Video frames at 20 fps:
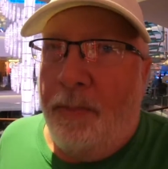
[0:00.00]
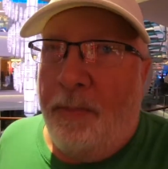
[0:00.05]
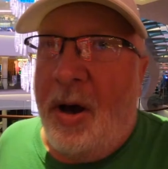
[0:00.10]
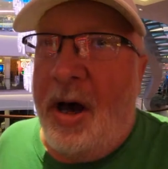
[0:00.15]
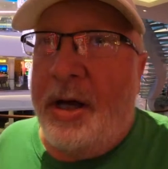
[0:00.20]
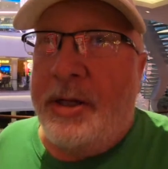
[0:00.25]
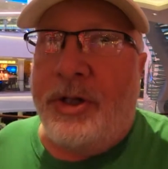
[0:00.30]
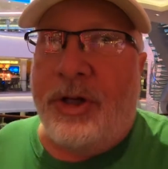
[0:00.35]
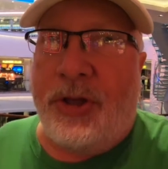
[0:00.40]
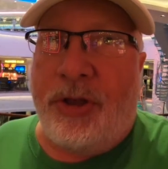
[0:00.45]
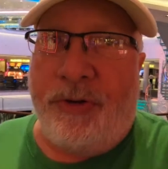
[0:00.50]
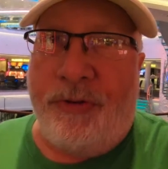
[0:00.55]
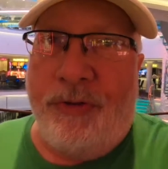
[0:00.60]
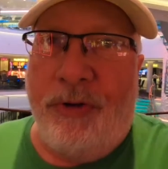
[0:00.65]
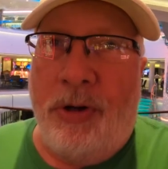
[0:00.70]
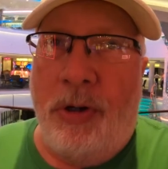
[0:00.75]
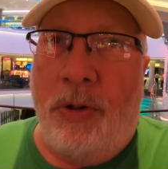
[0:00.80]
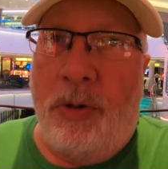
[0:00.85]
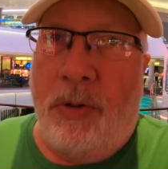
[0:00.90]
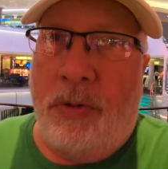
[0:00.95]
punch
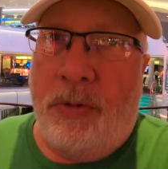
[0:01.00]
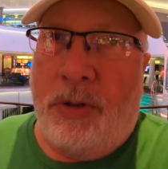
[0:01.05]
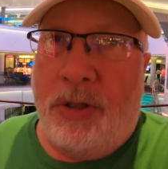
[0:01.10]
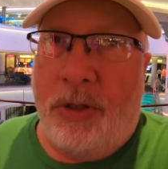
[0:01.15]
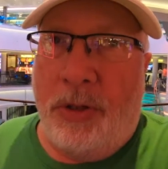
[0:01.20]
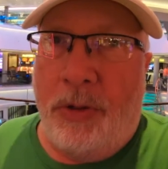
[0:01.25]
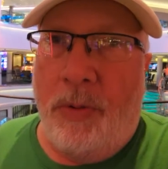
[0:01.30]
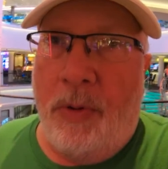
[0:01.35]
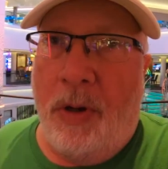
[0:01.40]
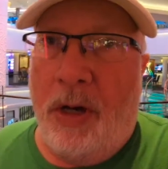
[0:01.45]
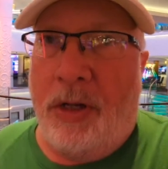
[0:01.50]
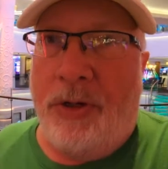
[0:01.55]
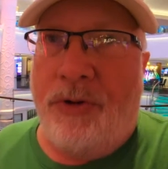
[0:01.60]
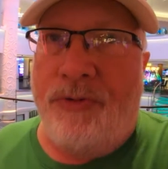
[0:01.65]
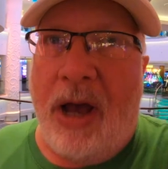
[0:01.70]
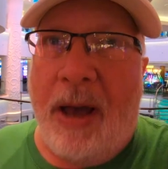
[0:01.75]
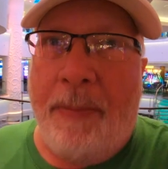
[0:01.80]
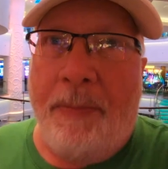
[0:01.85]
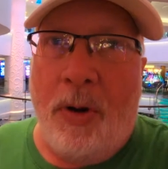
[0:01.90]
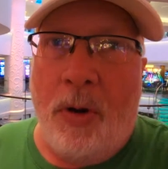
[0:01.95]
through to
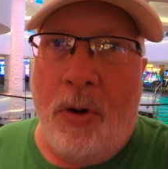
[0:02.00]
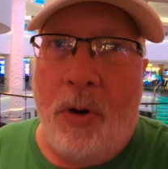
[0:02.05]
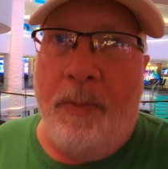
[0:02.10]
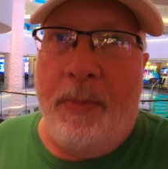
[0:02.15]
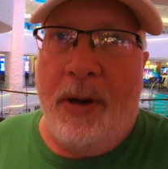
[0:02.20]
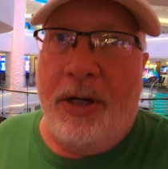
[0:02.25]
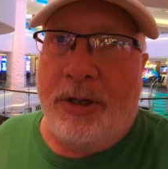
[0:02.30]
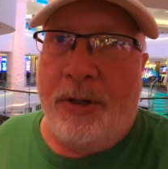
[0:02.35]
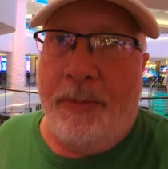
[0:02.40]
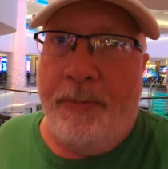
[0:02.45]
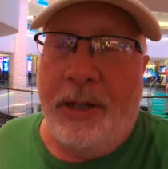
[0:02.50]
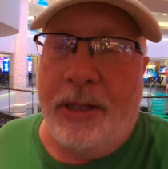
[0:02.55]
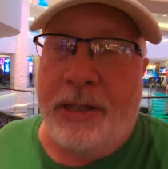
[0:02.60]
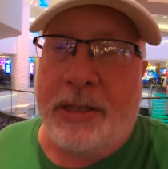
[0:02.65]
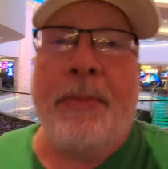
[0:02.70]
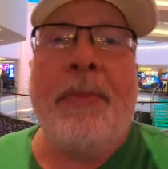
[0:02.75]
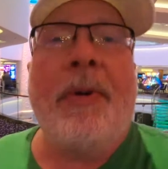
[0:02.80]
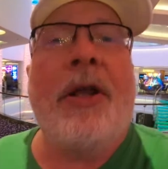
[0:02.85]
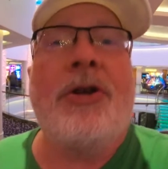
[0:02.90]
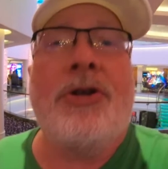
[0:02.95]
drop a whole bunch of
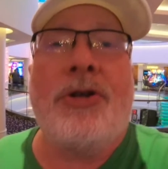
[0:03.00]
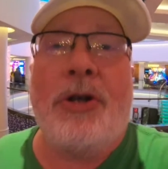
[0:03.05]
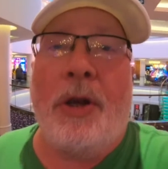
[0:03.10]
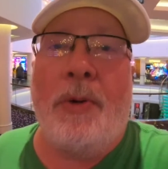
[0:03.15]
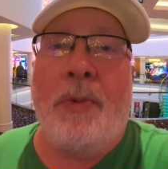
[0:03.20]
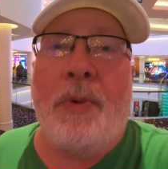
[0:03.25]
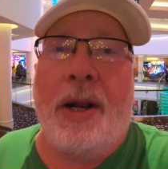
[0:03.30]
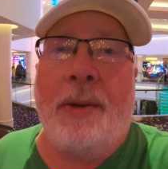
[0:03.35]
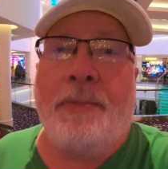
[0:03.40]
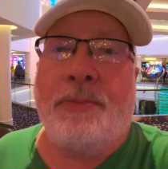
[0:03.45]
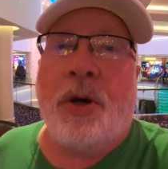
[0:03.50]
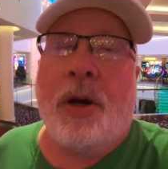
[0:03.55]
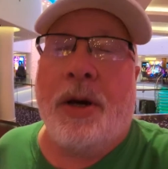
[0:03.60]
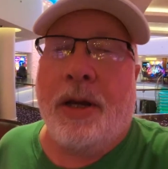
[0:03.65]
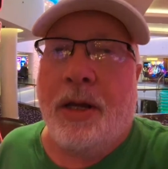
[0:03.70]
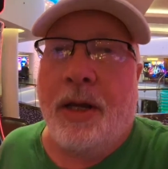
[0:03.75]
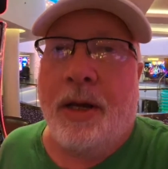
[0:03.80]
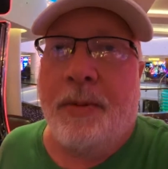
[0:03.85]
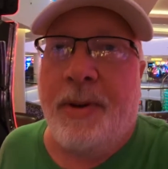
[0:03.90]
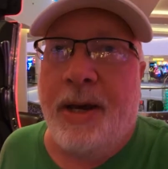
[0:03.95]
bills. I'm going to show you what I'm
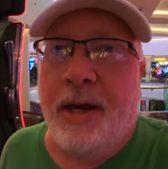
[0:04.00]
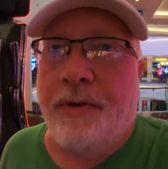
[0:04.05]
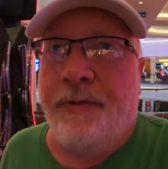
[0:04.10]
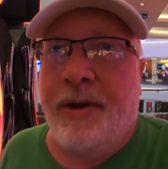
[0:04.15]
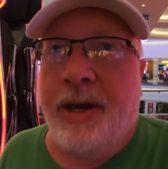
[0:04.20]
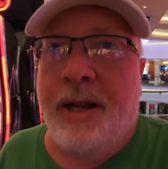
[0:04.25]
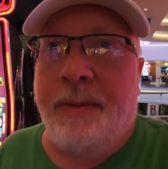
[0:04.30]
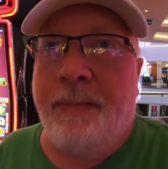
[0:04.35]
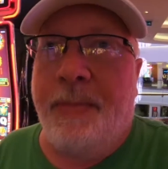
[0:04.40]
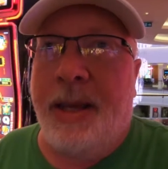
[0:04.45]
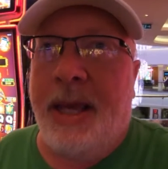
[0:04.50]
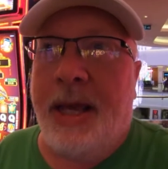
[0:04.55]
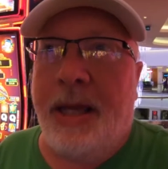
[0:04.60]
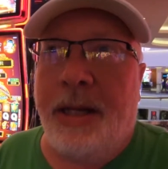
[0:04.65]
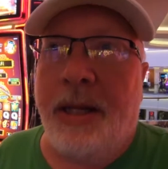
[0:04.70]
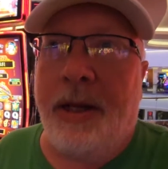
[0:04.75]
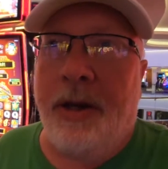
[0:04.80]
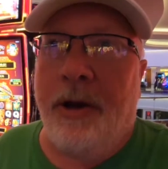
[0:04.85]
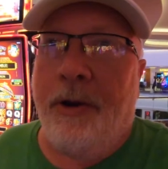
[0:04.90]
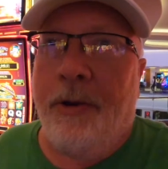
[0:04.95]
talking about right up ahead
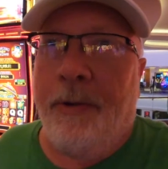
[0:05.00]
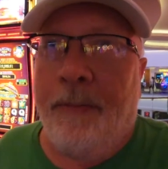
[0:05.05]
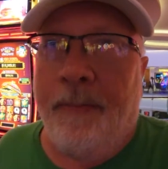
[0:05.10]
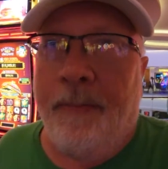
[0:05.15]
here.